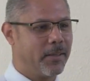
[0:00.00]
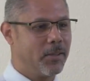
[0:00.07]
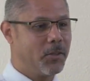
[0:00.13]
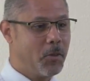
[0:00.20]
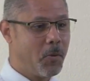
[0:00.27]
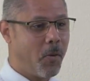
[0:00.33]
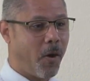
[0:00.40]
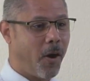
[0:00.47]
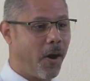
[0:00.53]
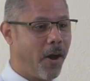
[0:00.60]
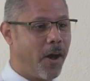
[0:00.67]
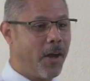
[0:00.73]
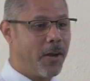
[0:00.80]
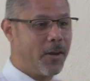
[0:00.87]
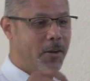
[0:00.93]
You are
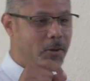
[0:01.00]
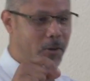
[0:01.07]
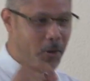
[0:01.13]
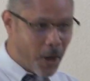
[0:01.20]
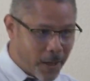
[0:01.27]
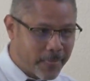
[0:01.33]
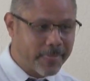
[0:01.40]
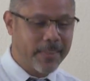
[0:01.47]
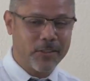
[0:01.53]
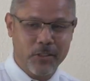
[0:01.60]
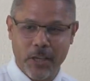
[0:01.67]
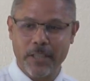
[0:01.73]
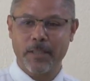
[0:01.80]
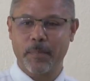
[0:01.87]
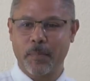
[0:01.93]
not the
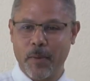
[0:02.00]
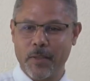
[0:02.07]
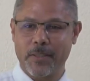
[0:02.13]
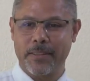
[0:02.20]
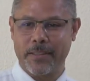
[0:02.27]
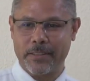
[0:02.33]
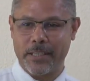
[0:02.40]
gentle person that